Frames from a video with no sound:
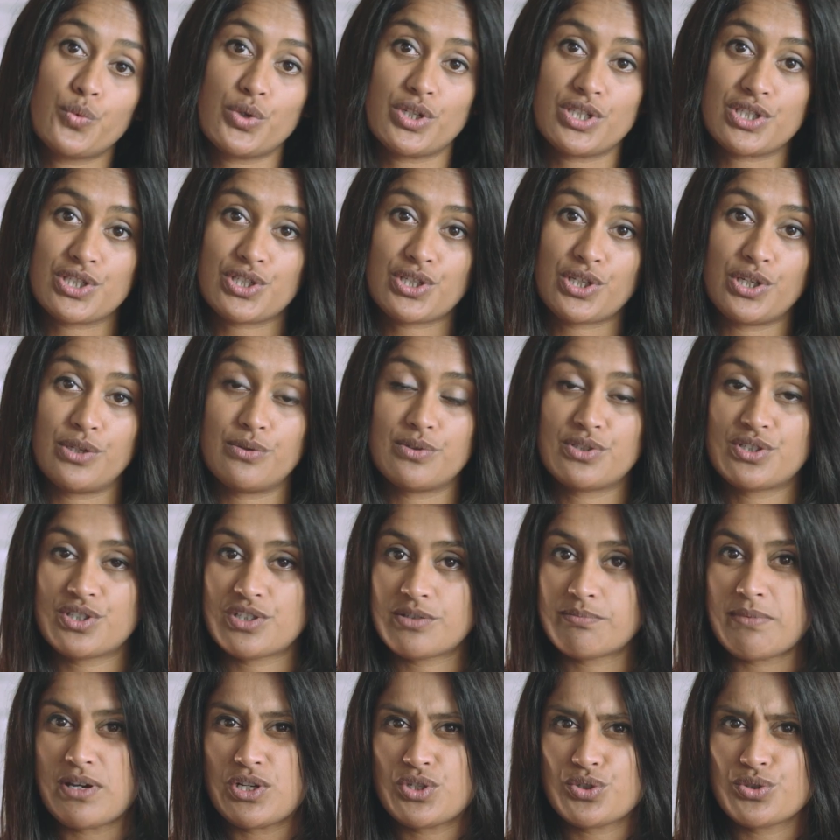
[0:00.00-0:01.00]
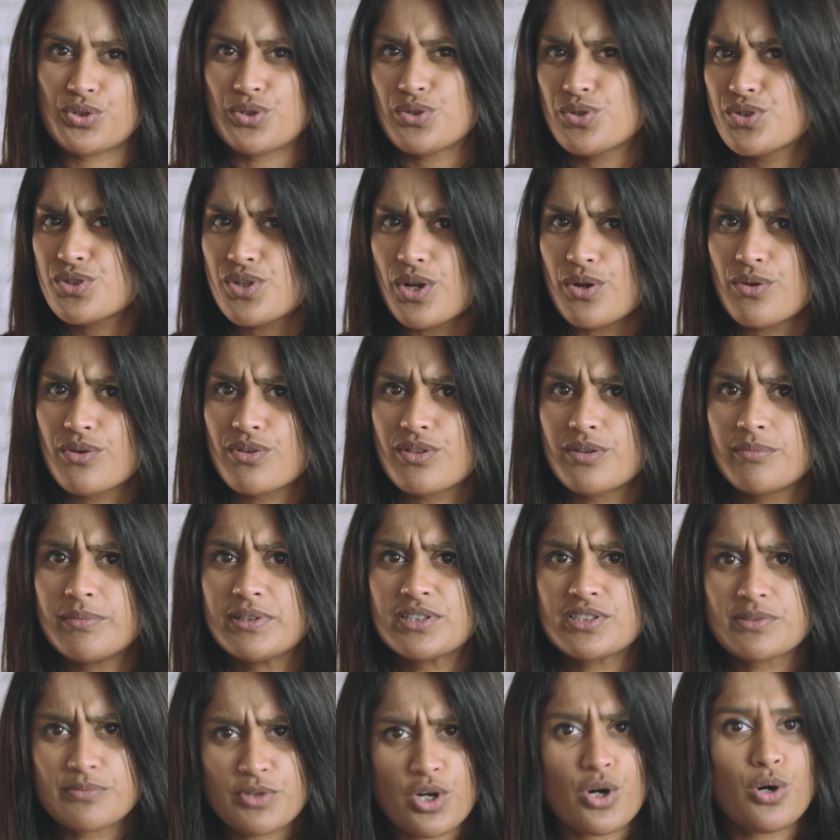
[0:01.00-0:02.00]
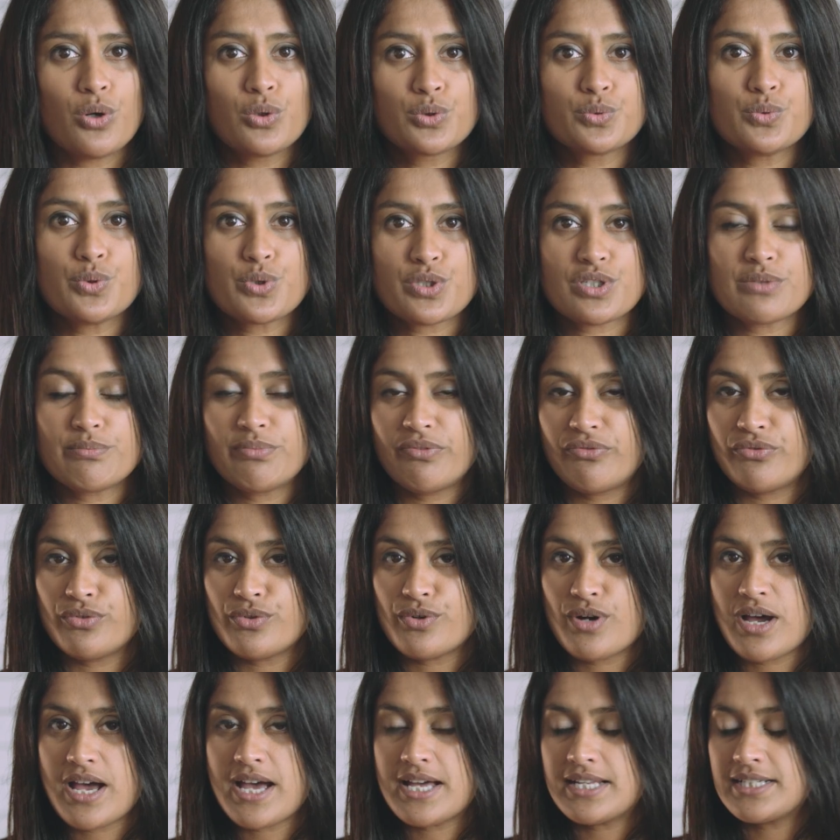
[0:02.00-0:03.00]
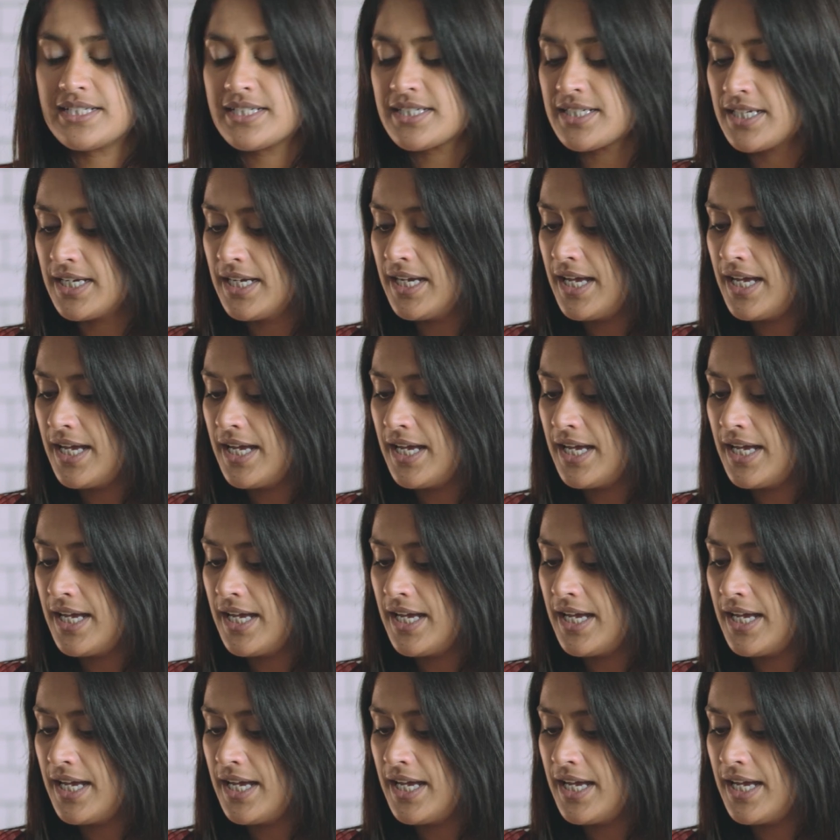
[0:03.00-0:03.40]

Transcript: wooden skewers, just make sure you soak them in some cold water beforehand.